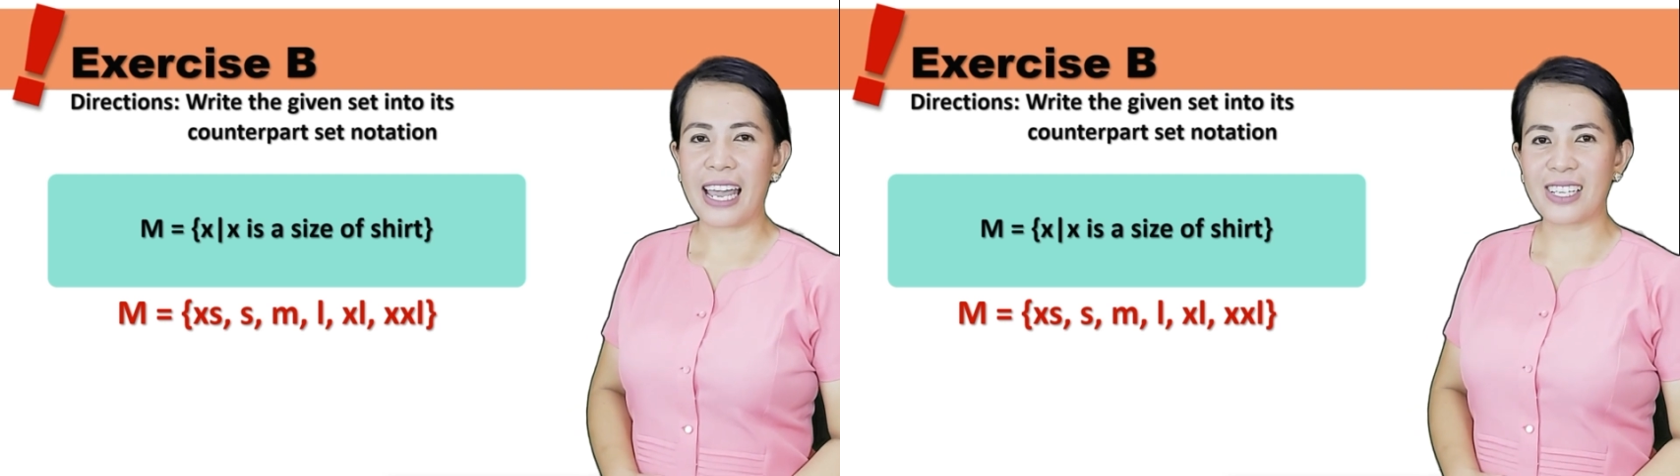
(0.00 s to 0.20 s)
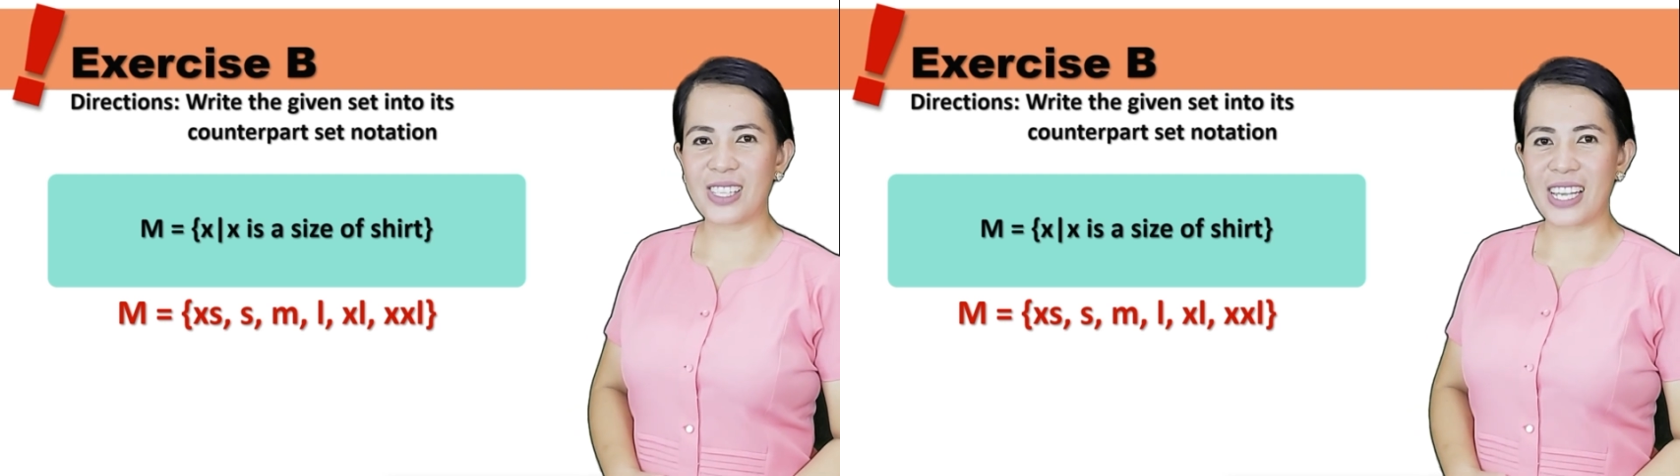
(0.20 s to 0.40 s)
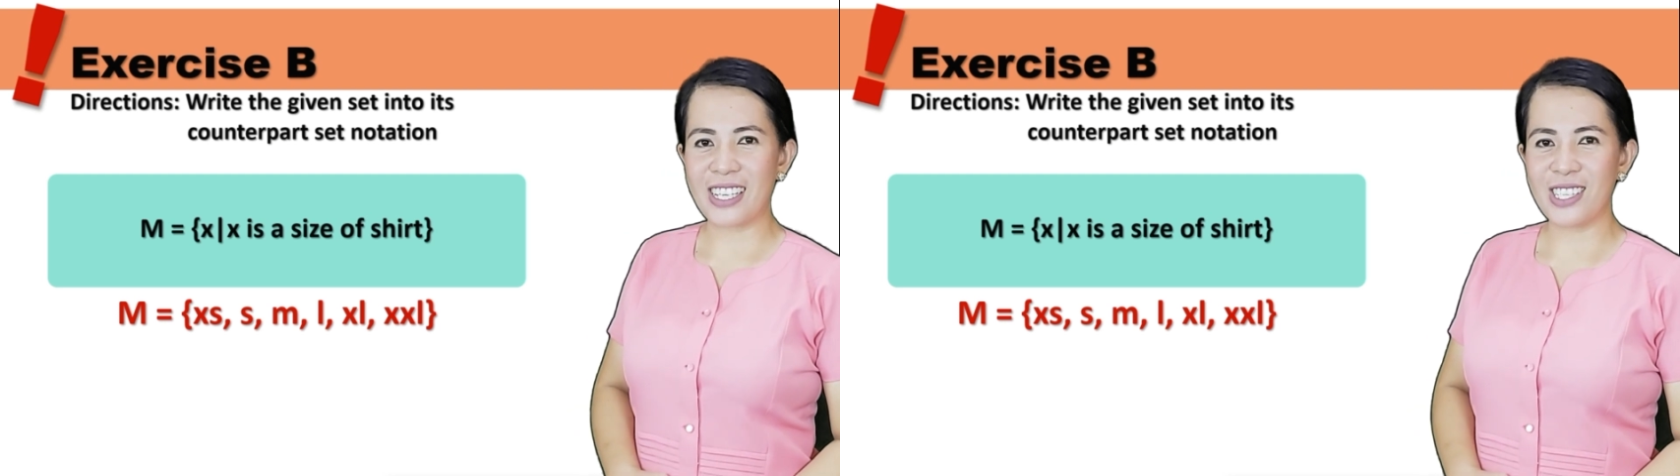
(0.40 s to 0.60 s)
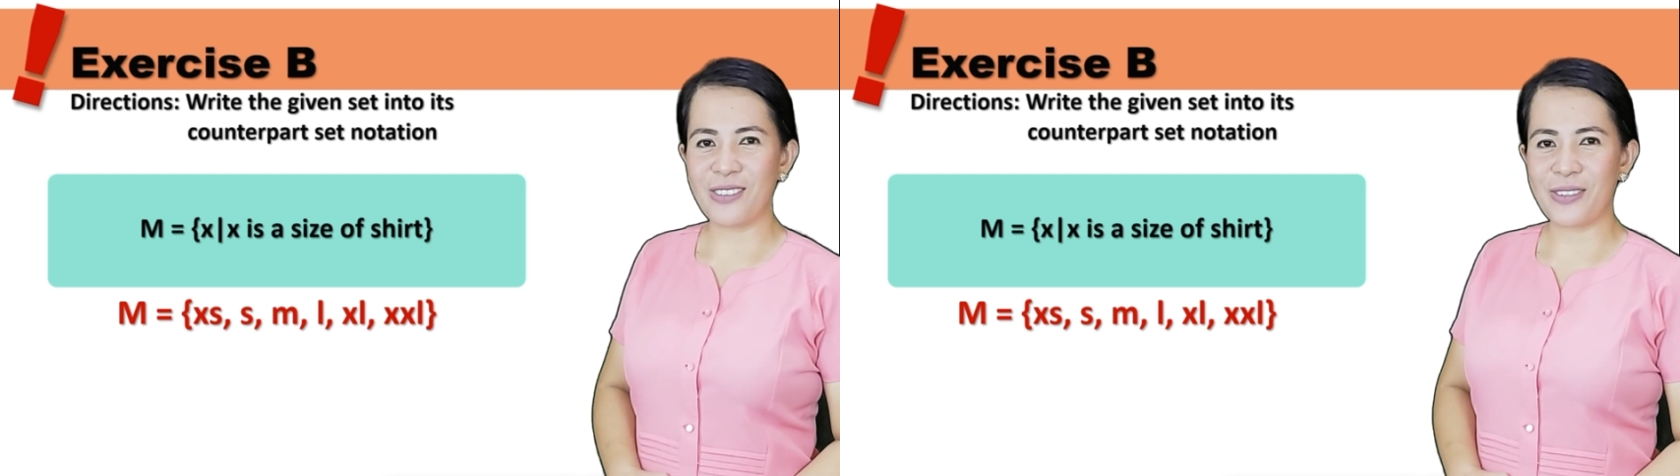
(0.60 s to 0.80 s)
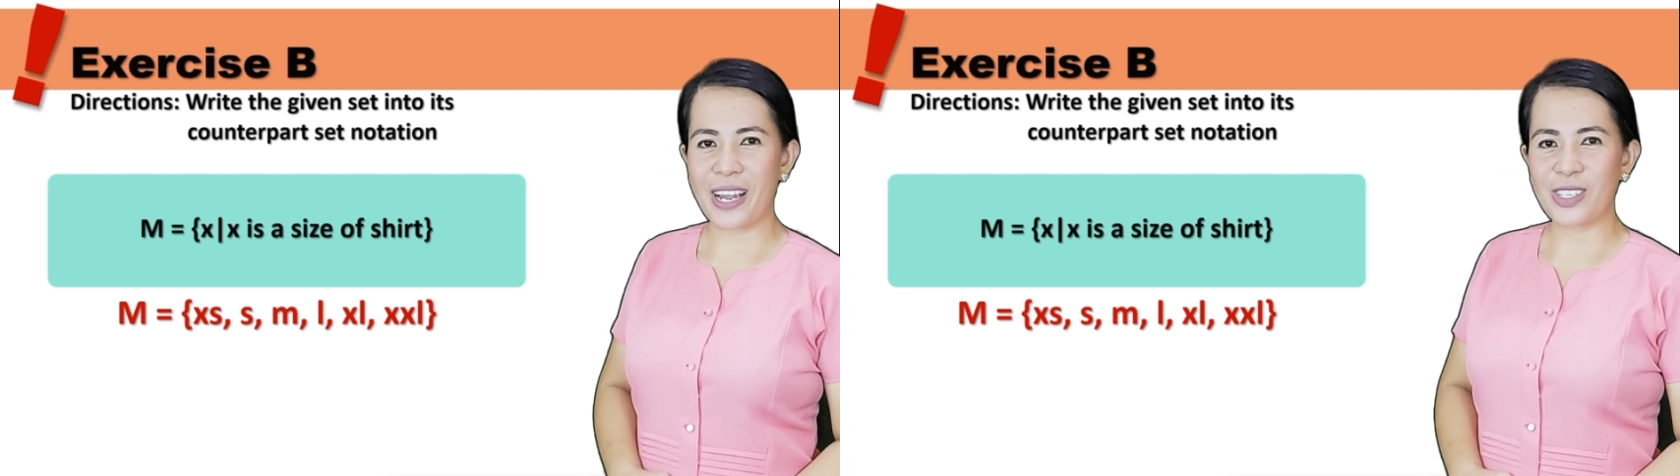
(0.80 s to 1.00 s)
XS
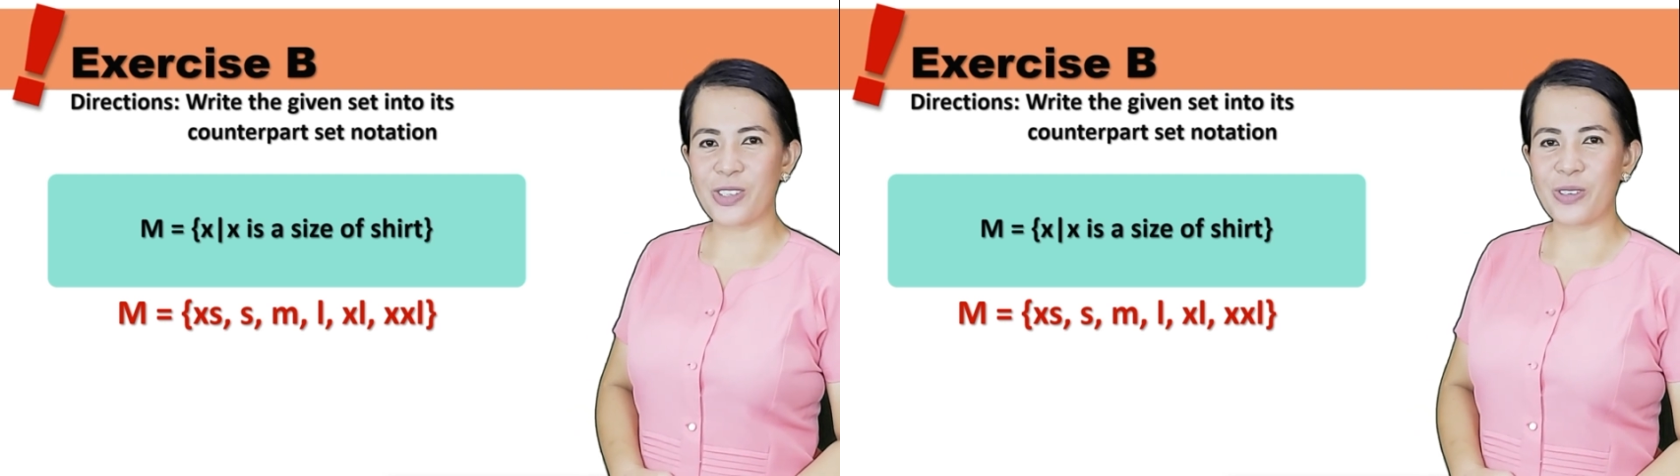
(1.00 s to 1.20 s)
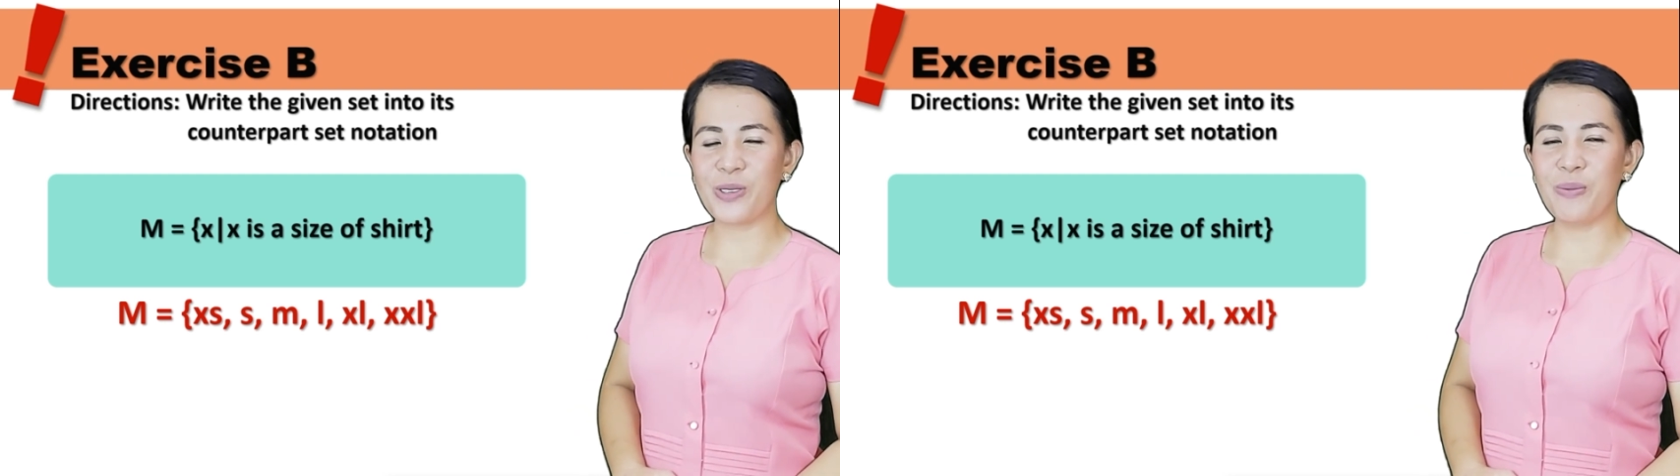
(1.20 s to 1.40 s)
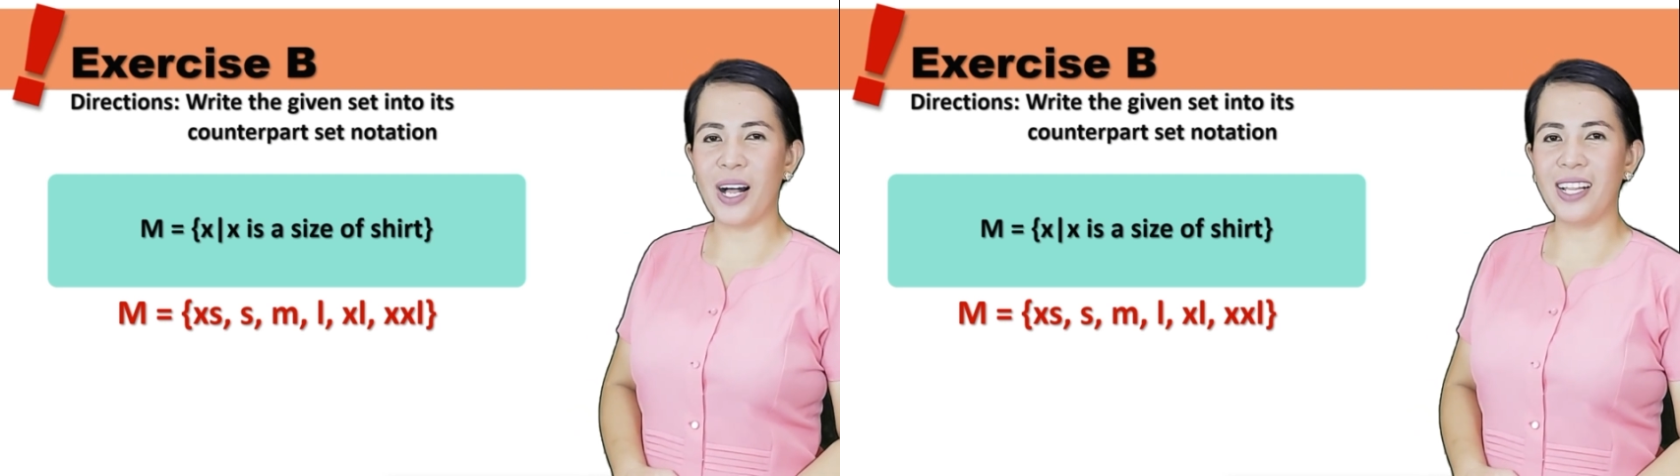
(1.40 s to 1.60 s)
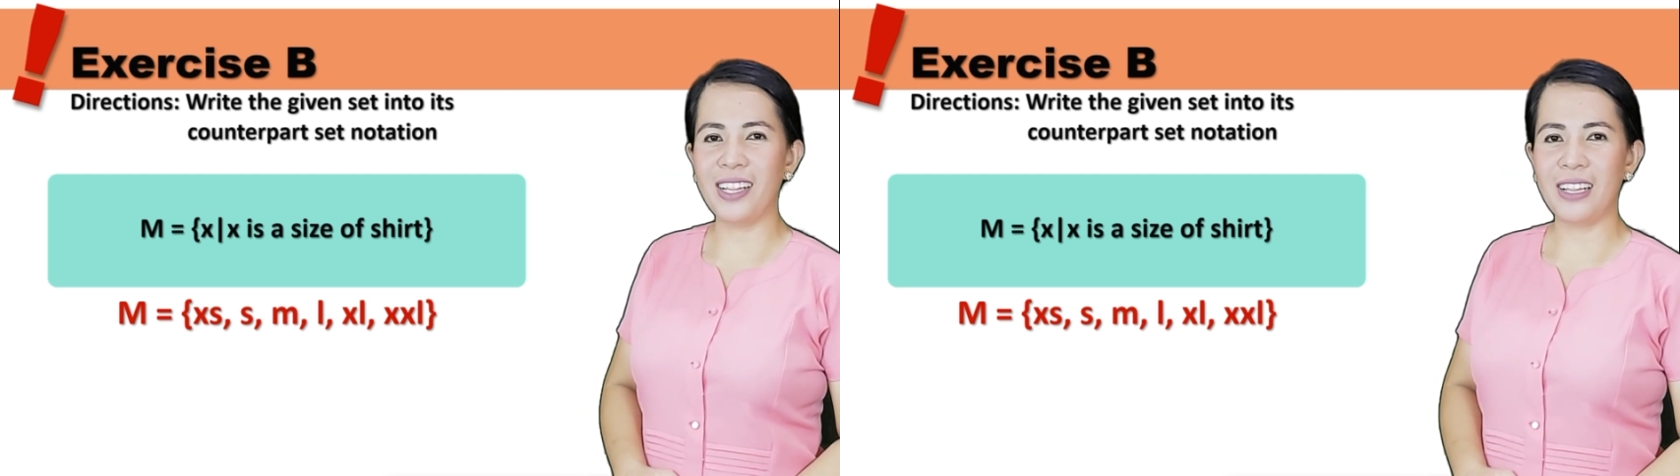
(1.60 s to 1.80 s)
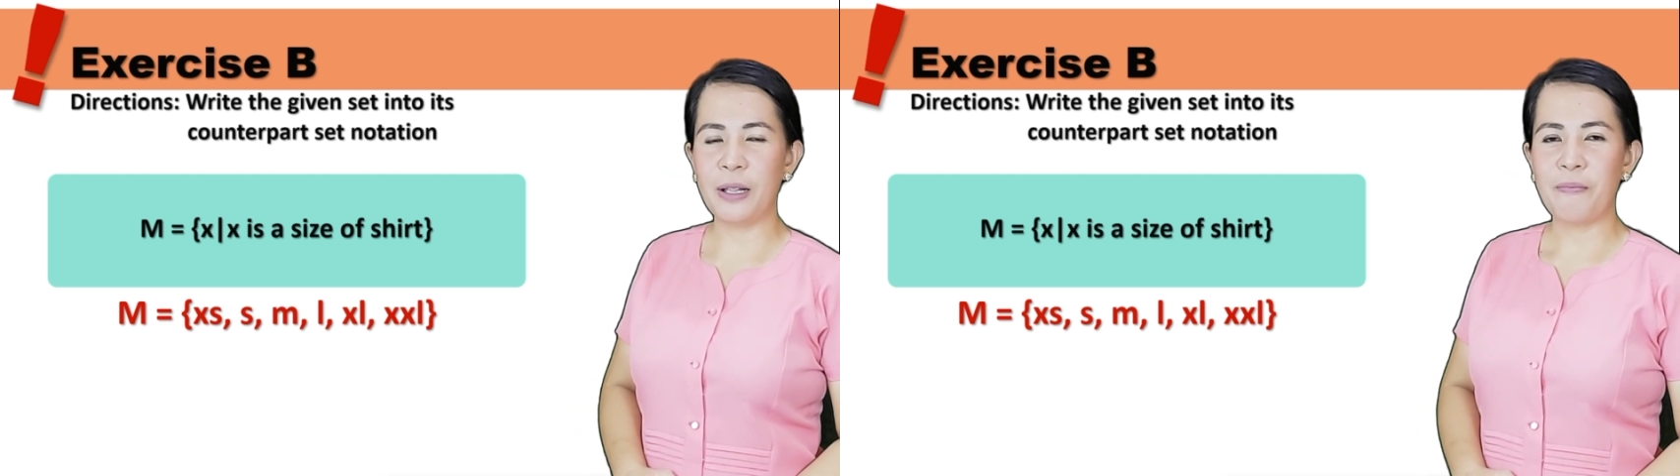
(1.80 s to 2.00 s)
for extra
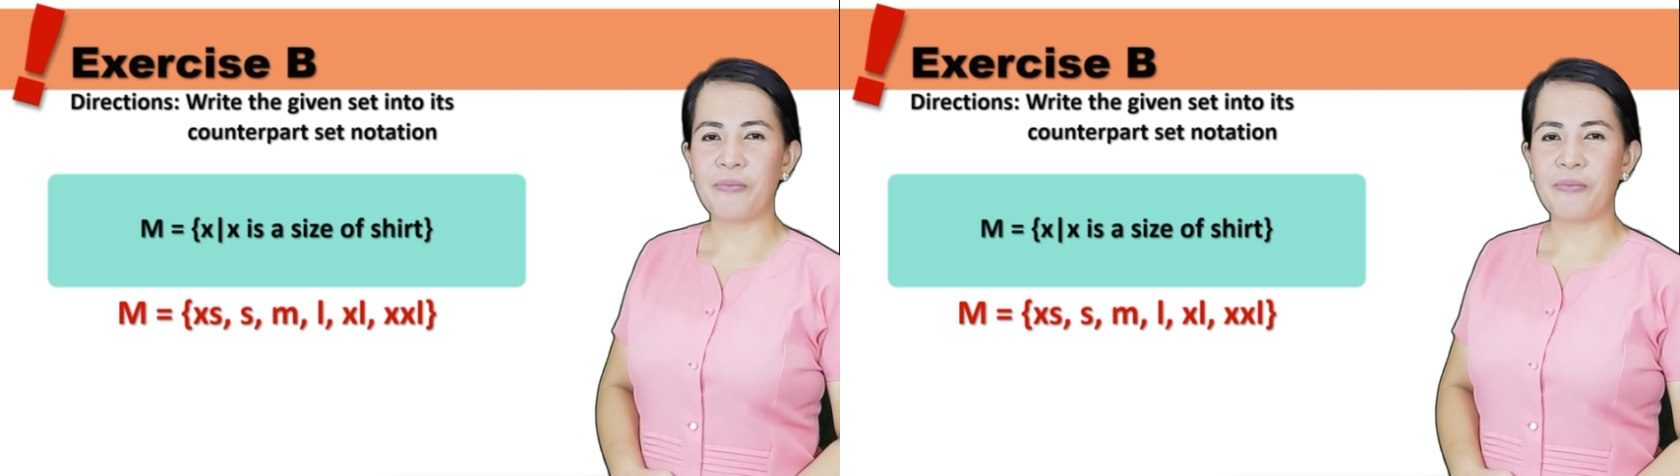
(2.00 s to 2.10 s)
small,